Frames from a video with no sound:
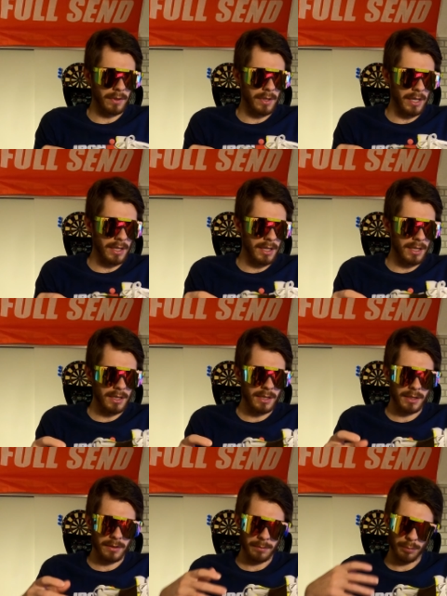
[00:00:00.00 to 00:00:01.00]

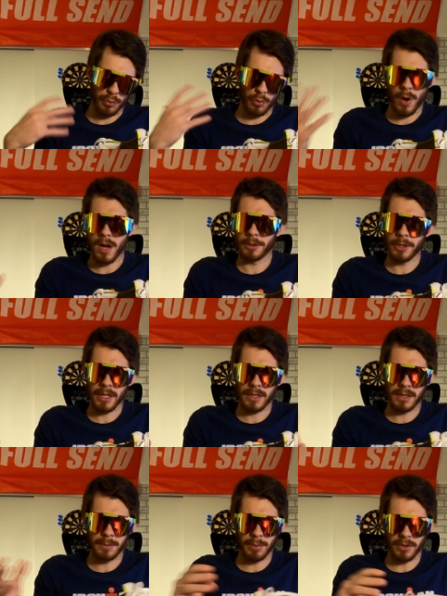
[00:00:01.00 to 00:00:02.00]
Nike's
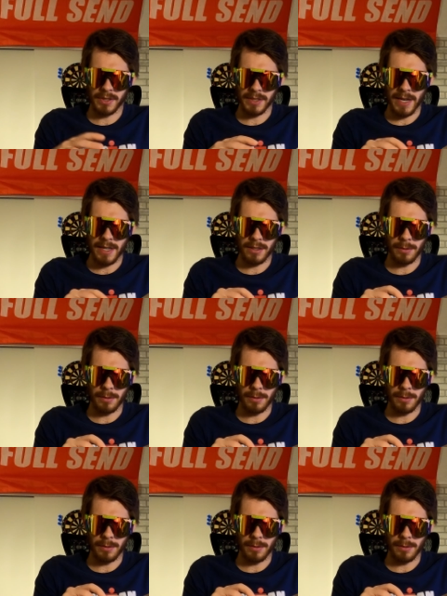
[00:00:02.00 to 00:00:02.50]
projects per se,